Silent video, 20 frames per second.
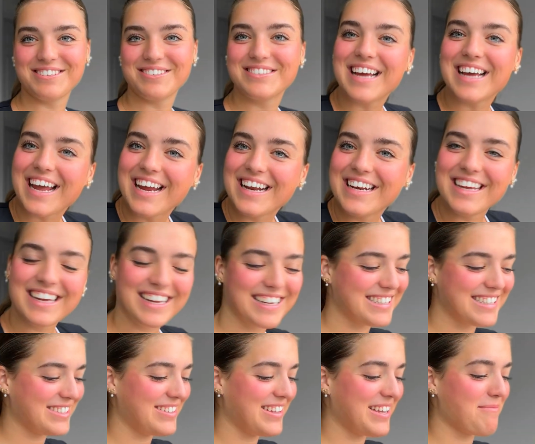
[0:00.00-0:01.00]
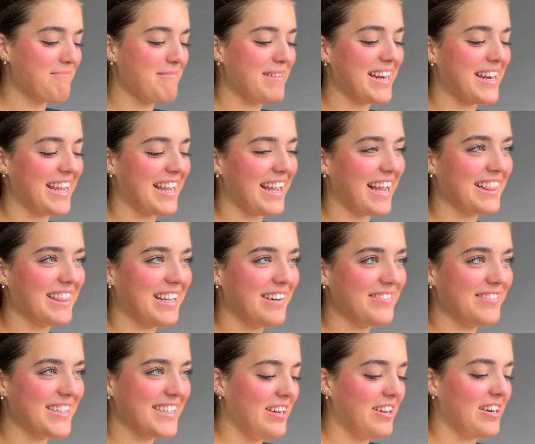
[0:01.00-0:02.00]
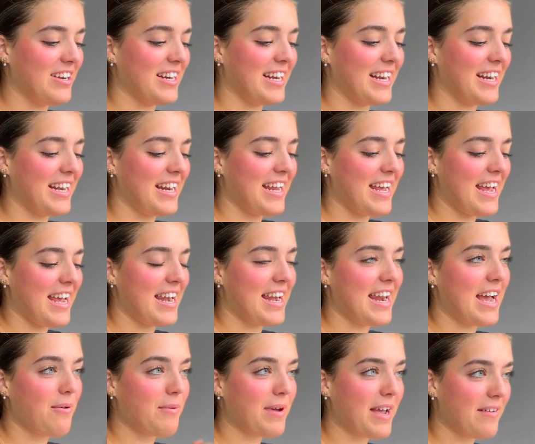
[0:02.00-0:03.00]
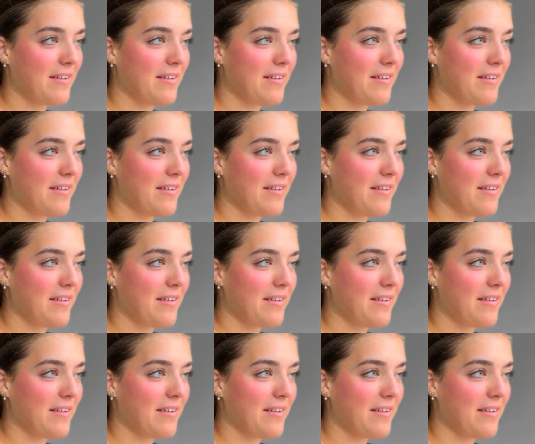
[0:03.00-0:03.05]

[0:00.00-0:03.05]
tiny. It's so like mini. I love it. All right, now we have the